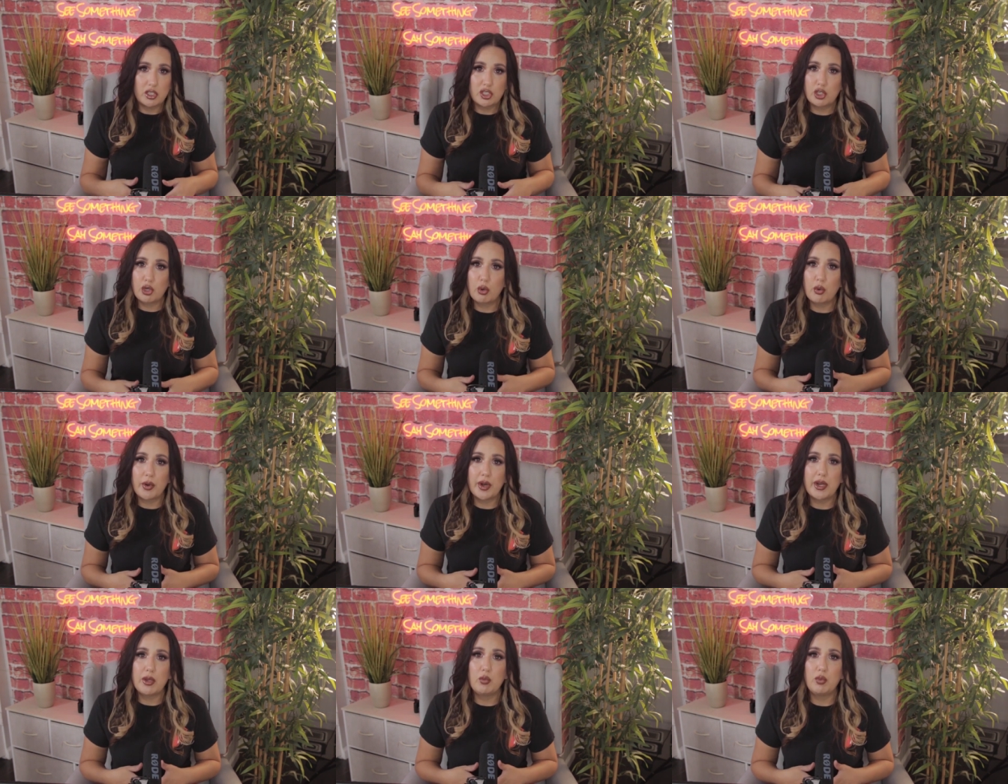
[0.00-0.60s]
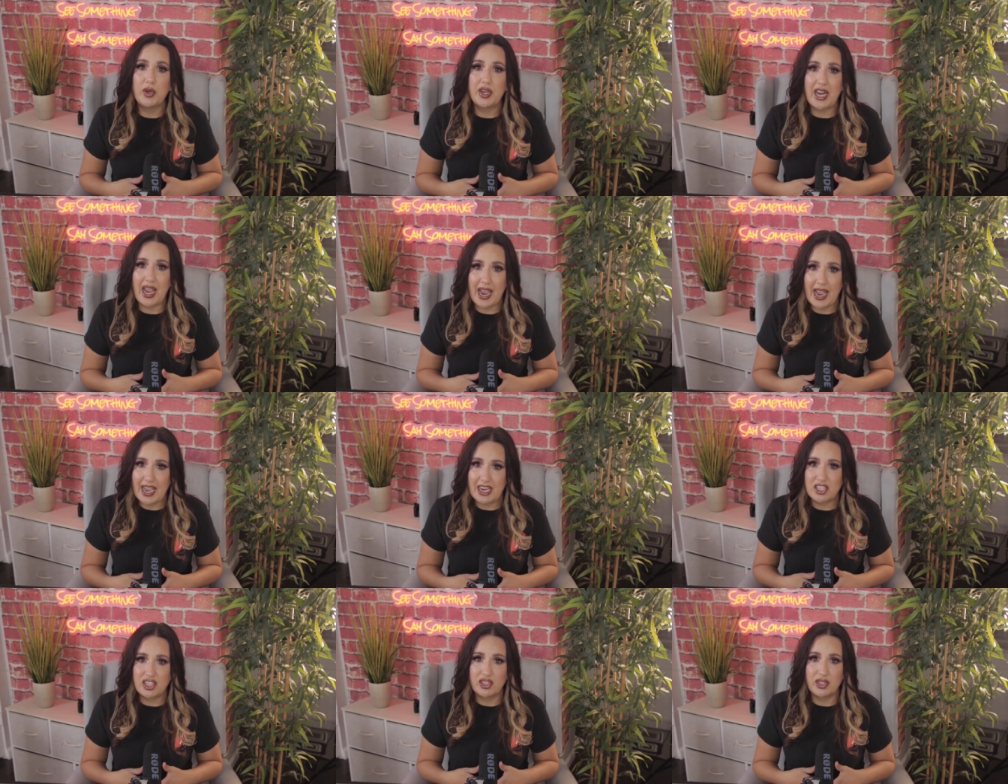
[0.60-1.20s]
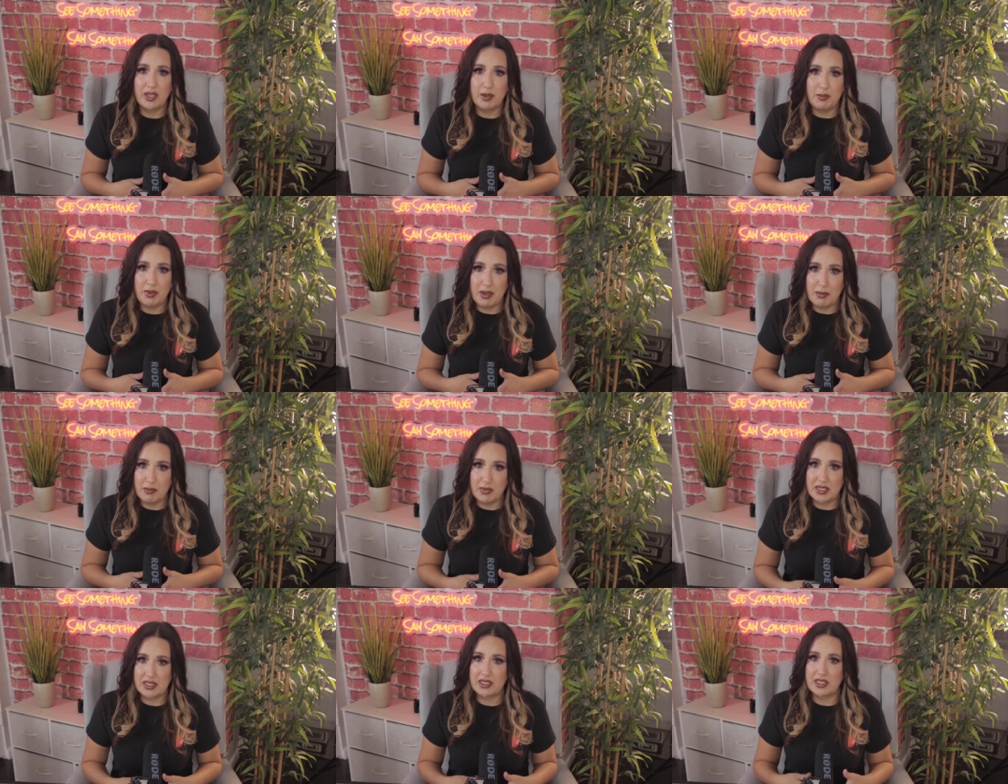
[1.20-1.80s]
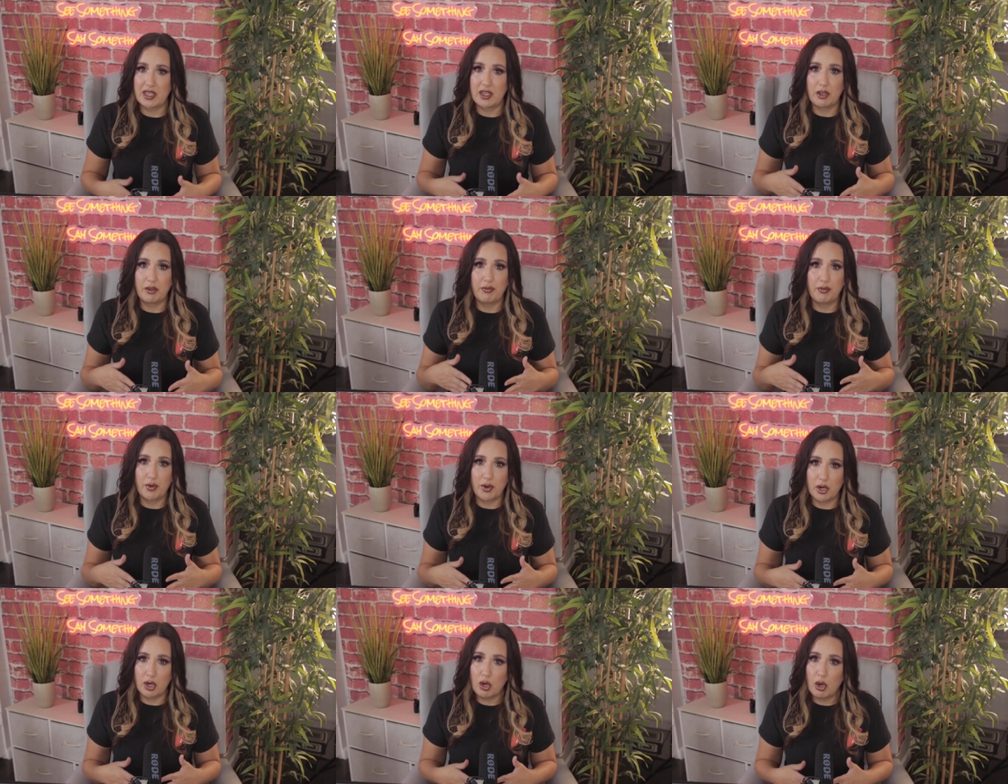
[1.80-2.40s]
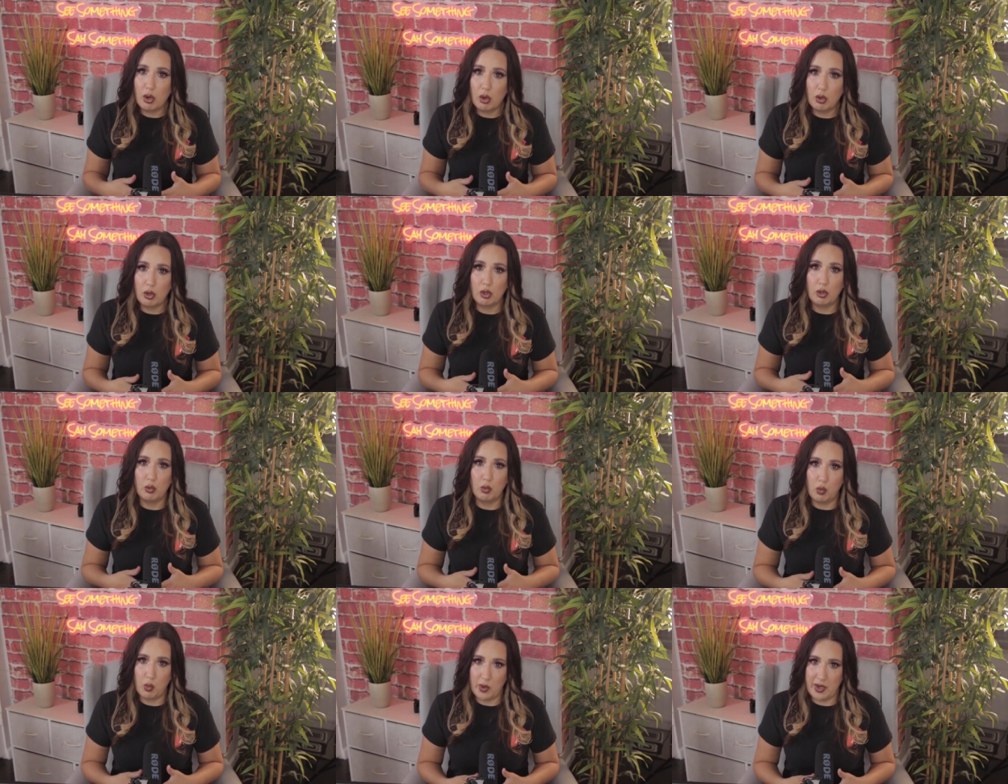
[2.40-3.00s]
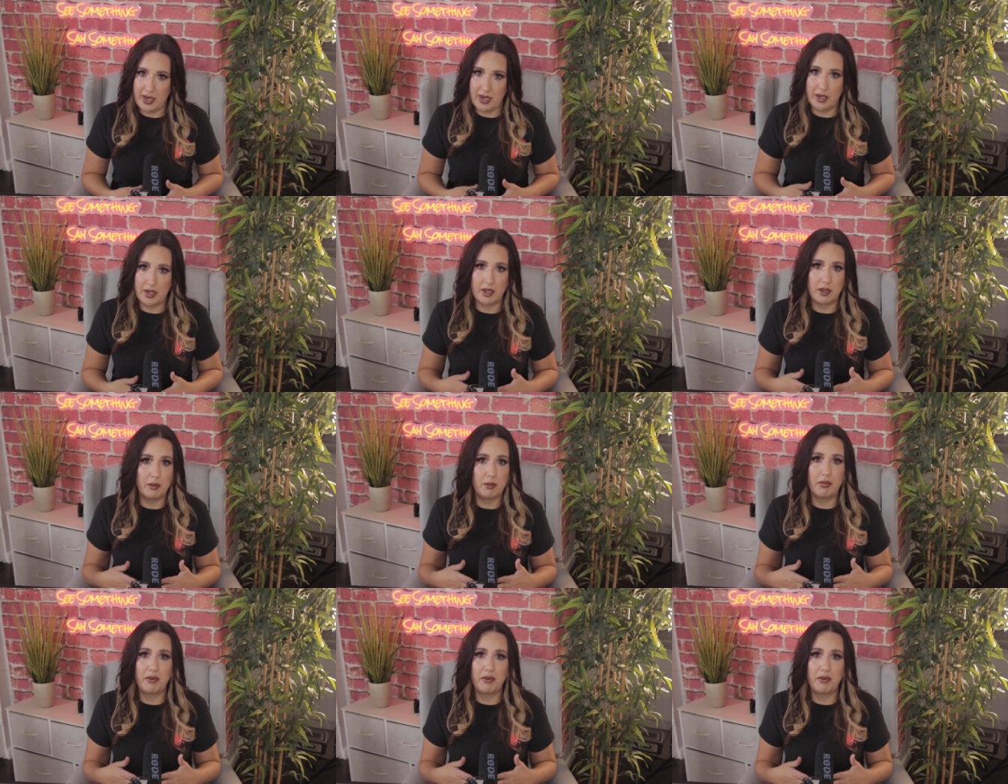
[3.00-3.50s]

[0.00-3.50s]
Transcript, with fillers: Tori would actually be missing for a whole week